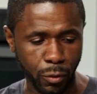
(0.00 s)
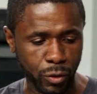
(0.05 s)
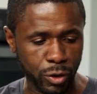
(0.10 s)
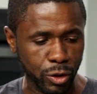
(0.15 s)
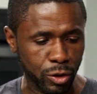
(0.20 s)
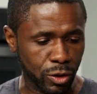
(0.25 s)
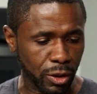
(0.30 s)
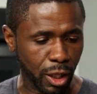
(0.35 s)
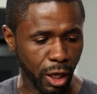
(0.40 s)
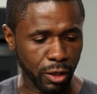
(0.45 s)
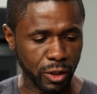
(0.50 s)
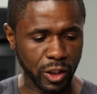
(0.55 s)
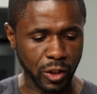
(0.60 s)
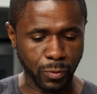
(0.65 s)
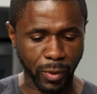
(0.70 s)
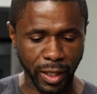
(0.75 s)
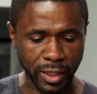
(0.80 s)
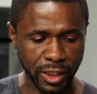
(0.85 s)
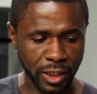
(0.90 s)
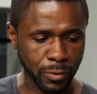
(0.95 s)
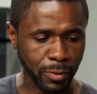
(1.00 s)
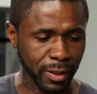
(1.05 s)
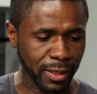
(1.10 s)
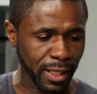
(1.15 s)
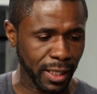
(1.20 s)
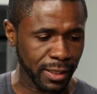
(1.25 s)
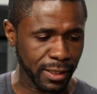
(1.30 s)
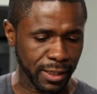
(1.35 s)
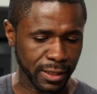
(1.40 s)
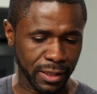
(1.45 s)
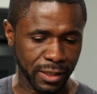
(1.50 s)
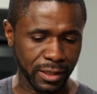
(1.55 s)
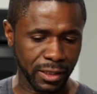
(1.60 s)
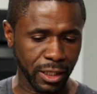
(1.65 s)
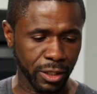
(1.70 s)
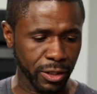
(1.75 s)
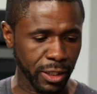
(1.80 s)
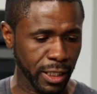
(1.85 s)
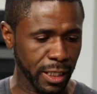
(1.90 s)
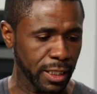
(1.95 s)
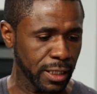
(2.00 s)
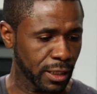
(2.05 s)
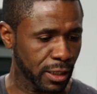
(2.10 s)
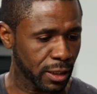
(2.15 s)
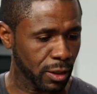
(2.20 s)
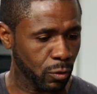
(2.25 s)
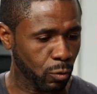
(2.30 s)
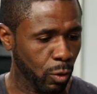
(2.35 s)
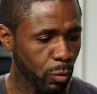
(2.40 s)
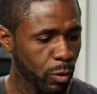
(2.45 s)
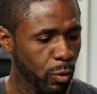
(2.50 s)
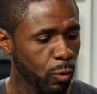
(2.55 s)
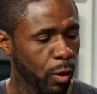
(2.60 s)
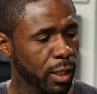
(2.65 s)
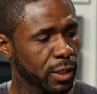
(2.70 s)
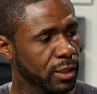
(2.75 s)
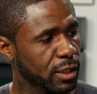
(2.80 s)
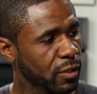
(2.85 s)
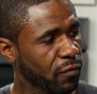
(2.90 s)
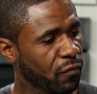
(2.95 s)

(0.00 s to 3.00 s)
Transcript: we use a lot of spices, but not necessary heat. What right. we want is the